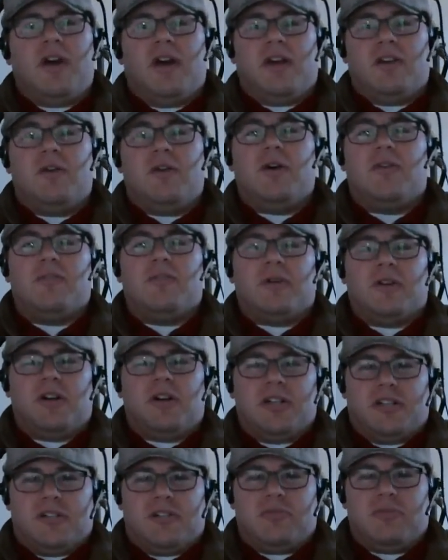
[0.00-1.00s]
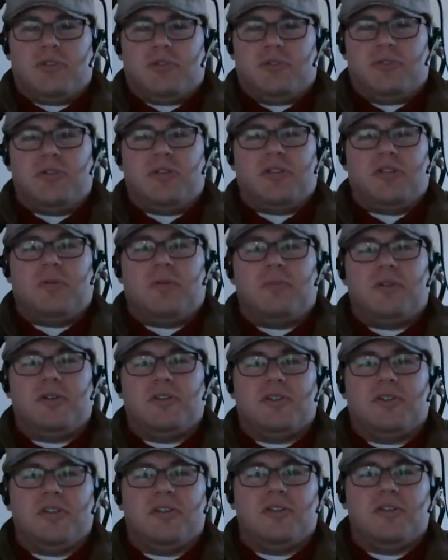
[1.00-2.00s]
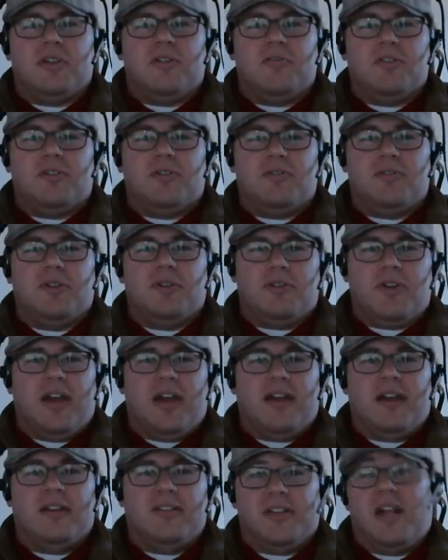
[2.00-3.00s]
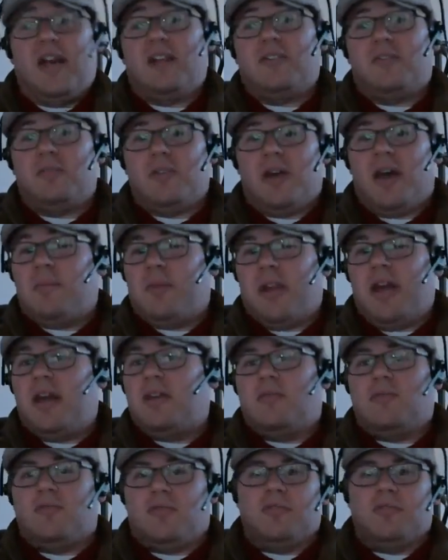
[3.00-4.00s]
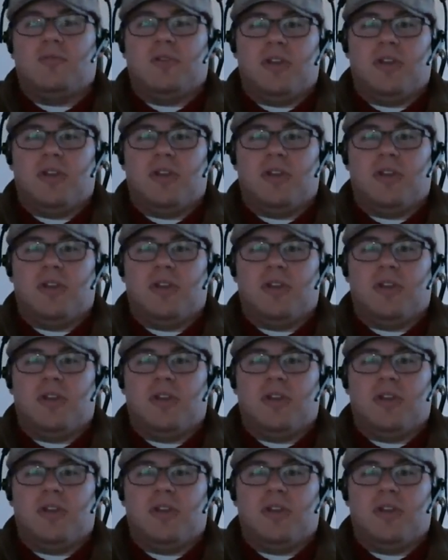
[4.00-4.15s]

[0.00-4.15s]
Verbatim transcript: I know everyone likes the recruiting numbers and, and recruiting rankings, and I do. I mean, I do too.